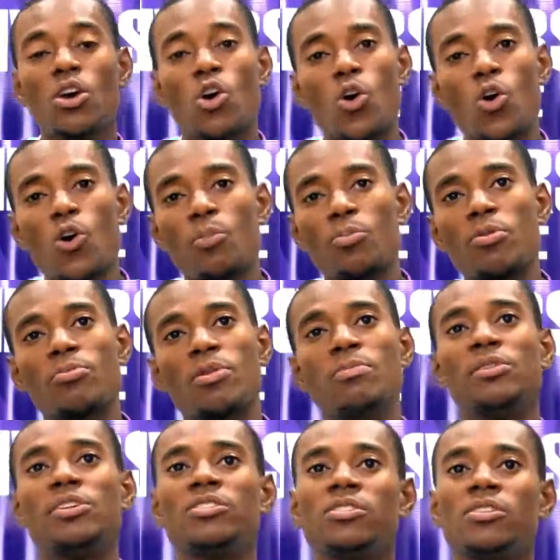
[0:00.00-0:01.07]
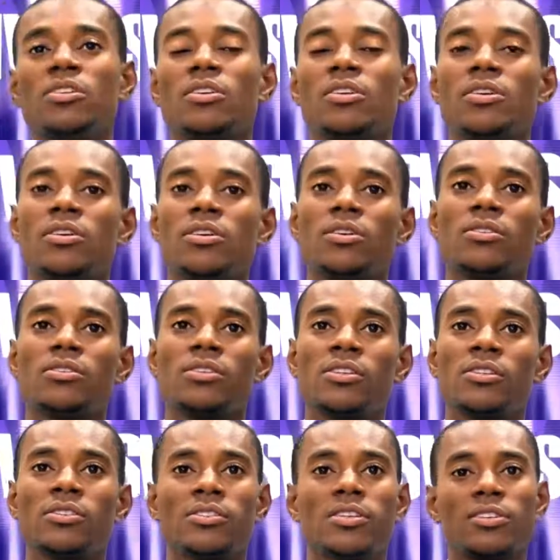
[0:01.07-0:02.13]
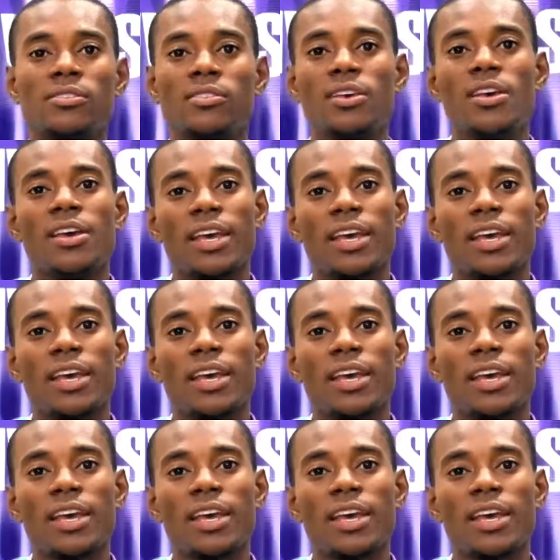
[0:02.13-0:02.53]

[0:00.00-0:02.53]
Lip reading: or probably she is just